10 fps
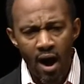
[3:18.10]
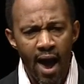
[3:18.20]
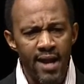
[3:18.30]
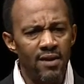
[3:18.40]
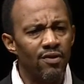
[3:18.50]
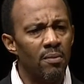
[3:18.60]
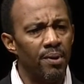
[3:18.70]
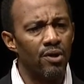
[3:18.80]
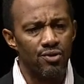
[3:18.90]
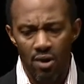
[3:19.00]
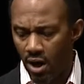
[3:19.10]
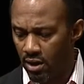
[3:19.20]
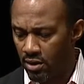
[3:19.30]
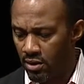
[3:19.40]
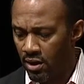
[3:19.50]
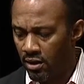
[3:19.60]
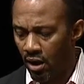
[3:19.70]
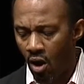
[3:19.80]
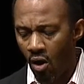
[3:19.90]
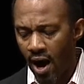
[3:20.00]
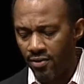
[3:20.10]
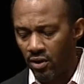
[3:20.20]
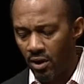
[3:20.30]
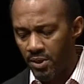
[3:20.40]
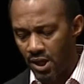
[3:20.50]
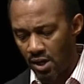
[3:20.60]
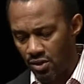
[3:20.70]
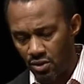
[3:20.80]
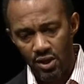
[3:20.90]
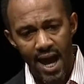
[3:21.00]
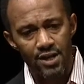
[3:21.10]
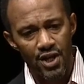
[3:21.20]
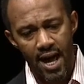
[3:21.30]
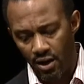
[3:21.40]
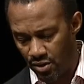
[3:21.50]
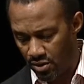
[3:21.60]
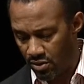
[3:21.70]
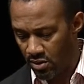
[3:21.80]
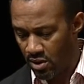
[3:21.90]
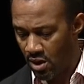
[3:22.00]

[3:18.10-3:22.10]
and even a beer truck. They all had their limitations and challenges.